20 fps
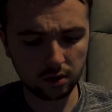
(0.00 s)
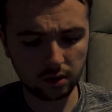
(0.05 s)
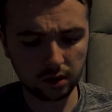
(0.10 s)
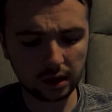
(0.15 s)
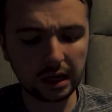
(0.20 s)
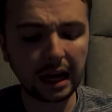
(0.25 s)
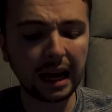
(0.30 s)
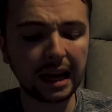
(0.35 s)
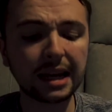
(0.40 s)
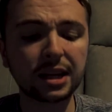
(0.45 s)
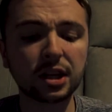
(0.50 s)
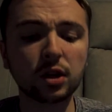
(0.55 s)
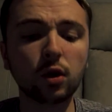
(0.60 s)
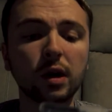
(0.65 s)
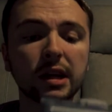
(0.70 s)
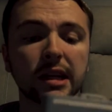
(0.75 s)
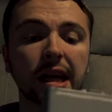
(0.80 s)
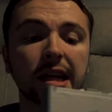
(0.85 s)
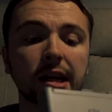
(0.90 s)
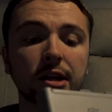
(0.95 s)
Yeah, yes, you know,
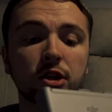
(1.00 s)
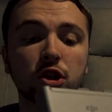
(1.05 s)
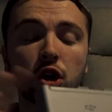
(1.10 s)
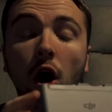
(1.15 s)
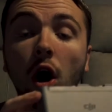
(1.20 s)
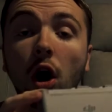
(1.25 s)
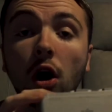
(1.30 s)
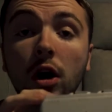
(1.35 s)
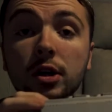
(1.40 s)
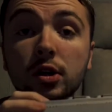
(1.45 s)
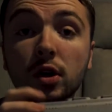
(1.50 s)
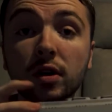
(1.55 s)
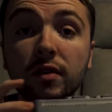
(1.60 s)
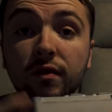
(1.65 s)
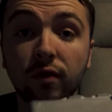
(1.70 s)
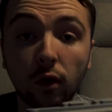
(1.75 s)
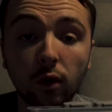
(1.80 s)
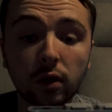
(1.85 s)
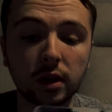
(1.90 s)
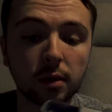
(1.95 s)
it's a charger
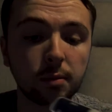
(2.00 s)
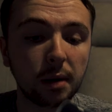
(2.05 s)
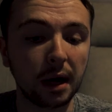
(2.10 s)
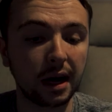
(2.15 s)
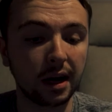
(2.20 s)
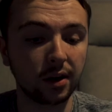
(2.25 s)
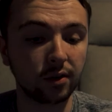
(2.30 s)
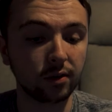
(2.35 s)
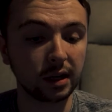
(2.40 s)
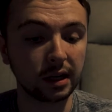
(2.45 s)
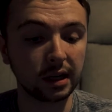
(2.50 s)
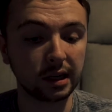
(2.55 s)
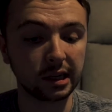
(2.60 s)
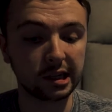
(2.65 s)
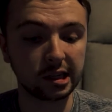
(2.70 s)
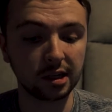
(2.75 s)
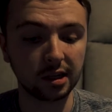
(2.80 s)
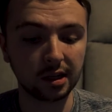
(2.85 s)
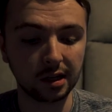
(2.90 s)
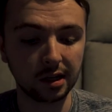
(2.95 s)
for the batteries.